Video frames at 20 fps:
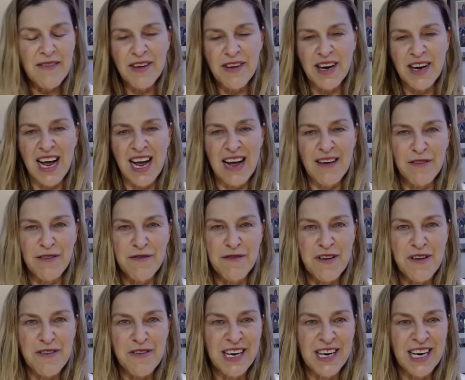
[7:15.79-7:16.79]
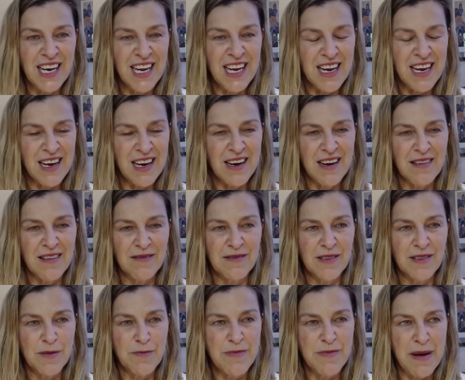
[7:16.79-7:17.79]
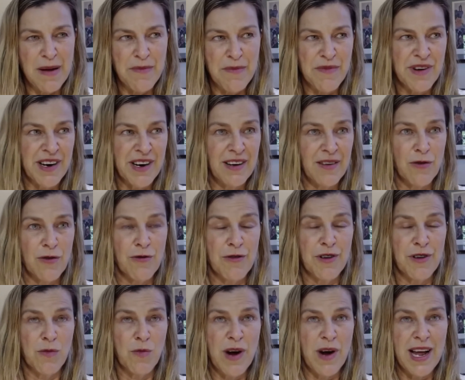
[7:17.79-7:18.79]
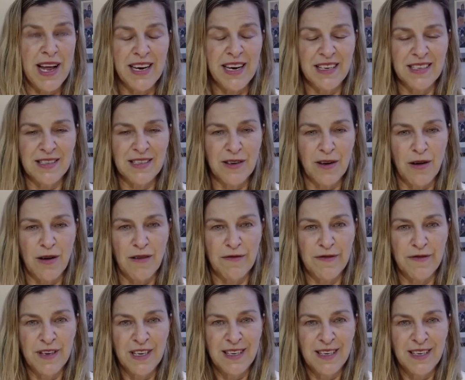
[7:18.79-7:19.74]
And I have a very clear memory or an awareness of